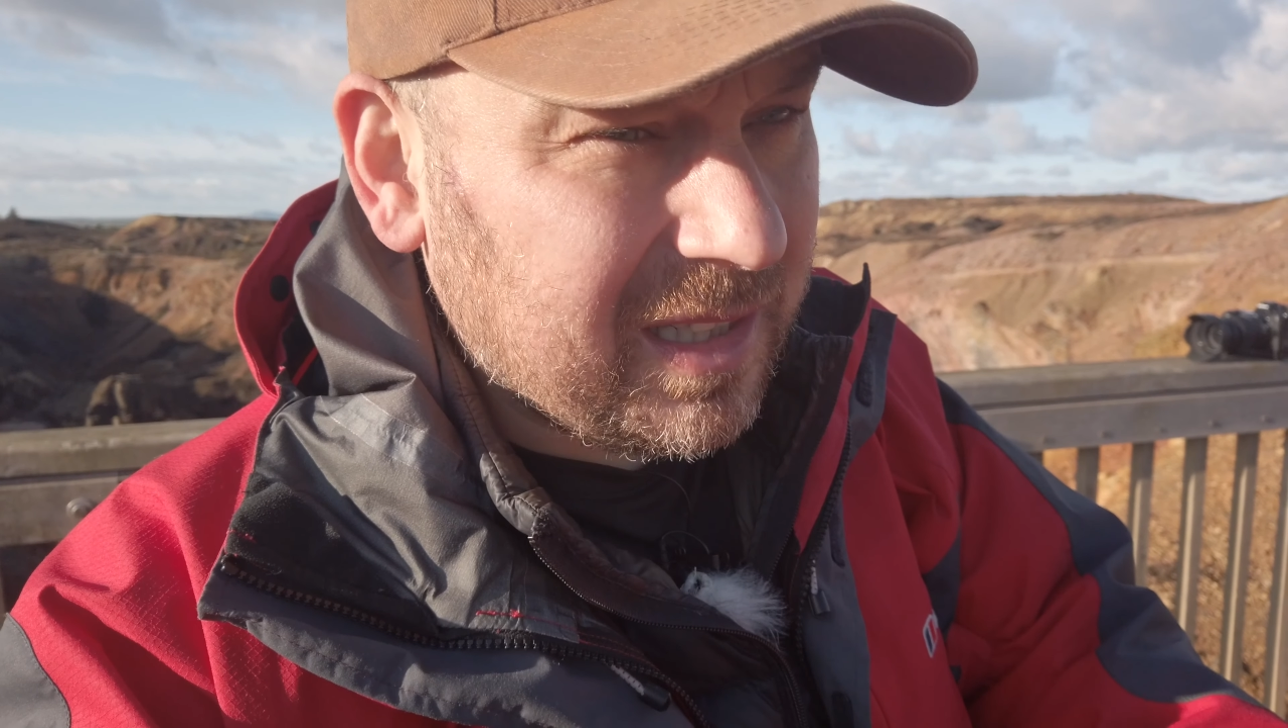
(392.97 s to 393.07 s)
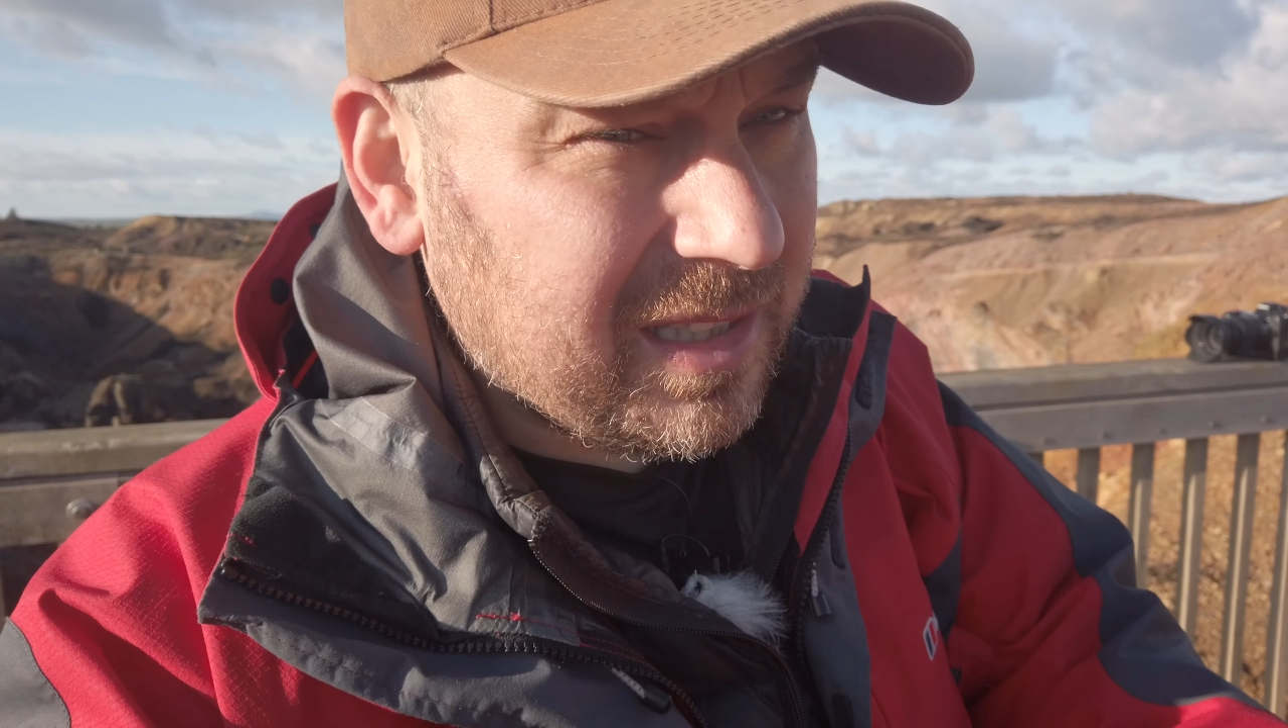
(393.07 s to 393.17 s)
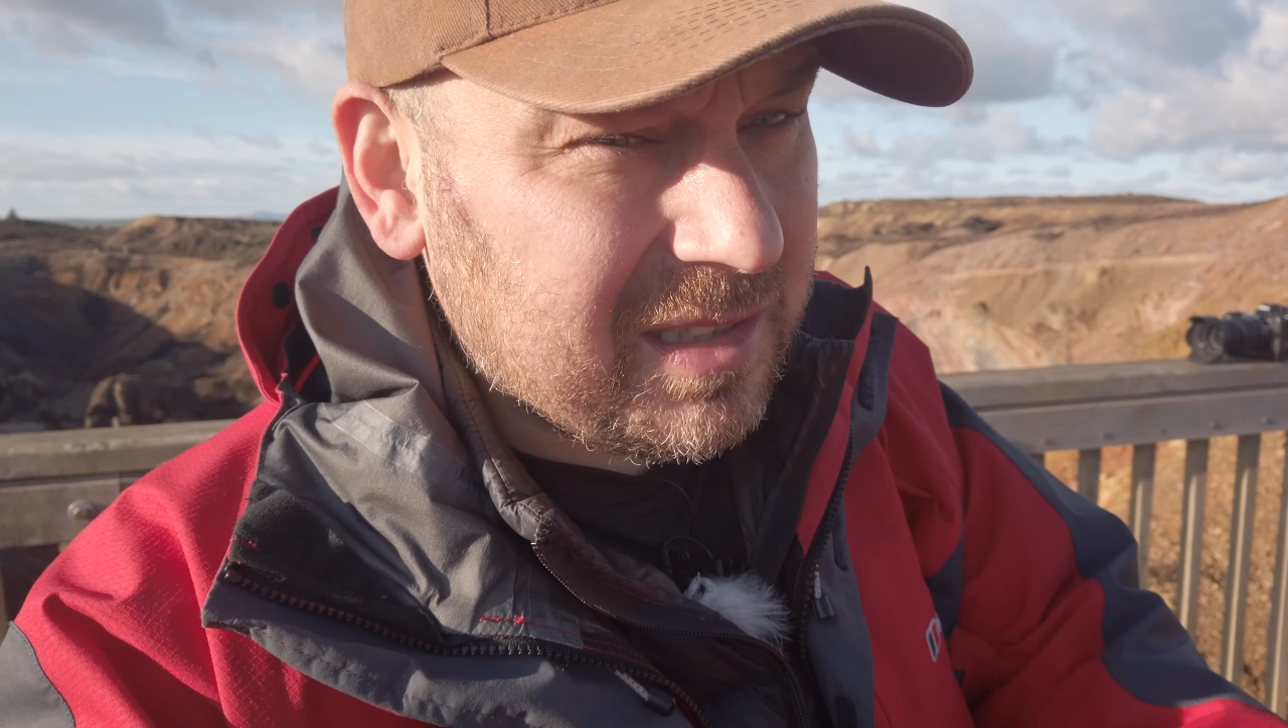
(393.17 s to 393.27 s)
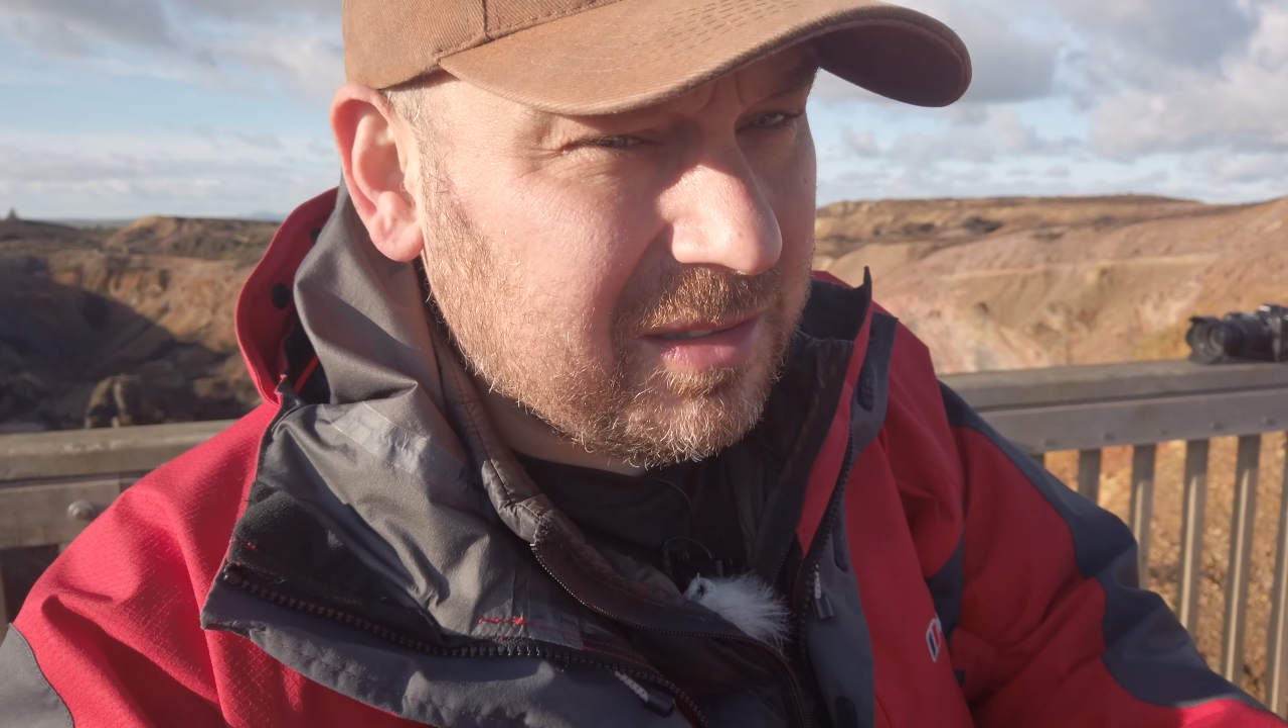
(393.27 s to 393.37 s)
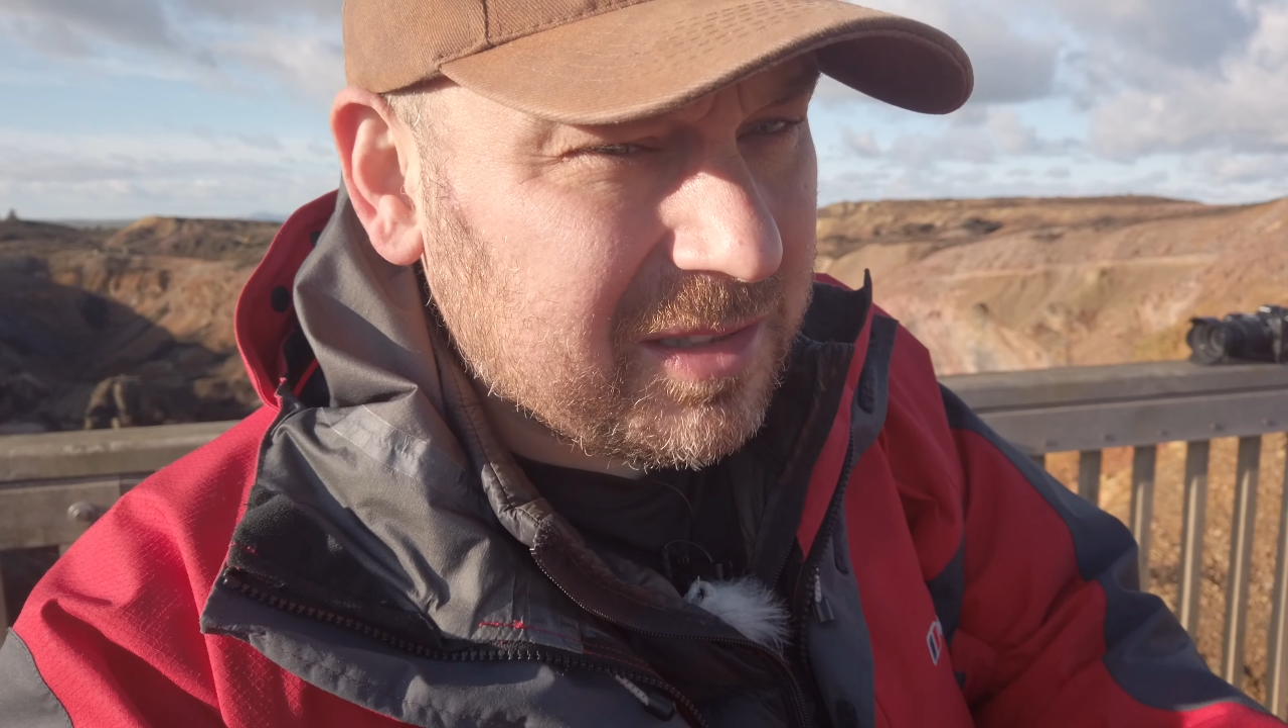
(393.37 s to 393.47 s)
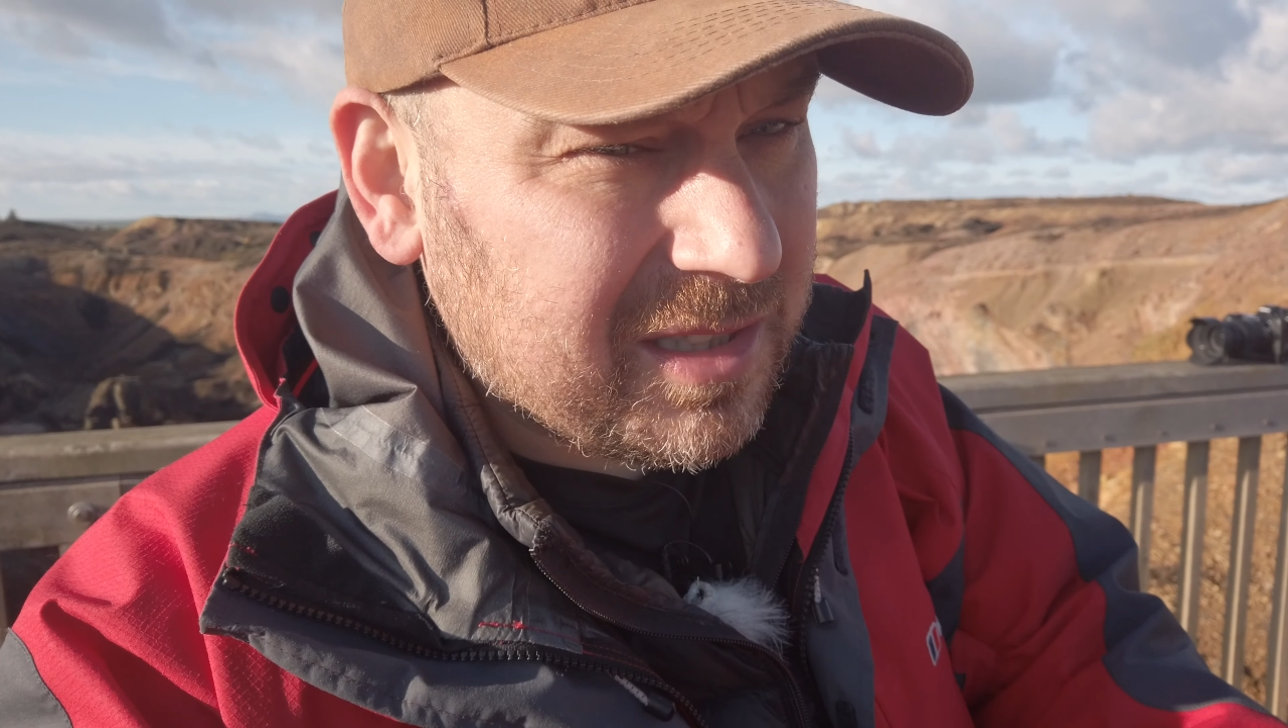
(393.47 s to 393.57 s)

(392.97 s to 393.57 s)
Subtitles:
it's not